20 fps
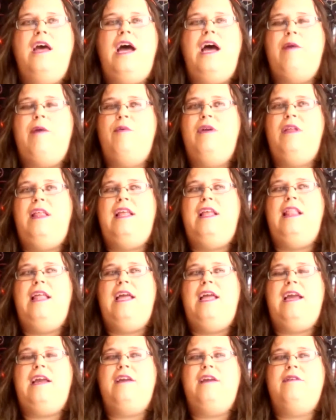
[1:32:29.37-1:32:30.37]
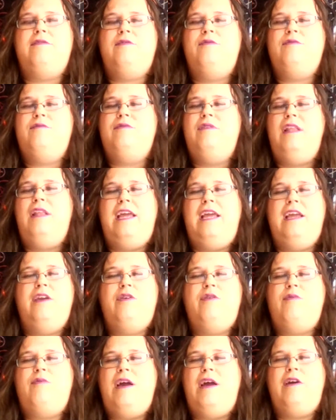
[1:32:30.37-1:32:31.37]
I really like like
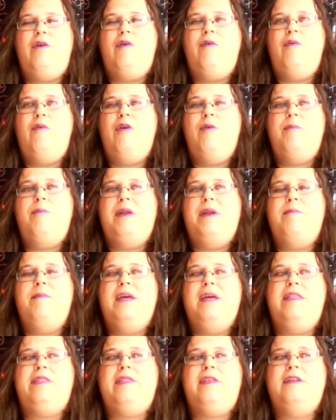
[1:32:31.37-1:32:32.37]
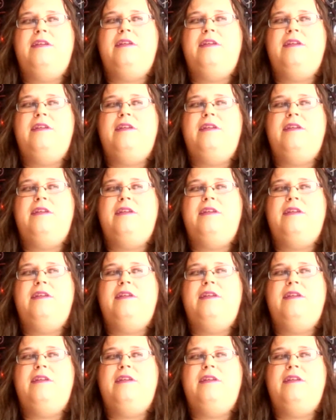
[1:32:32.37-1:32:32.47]
Greco-Roman myth,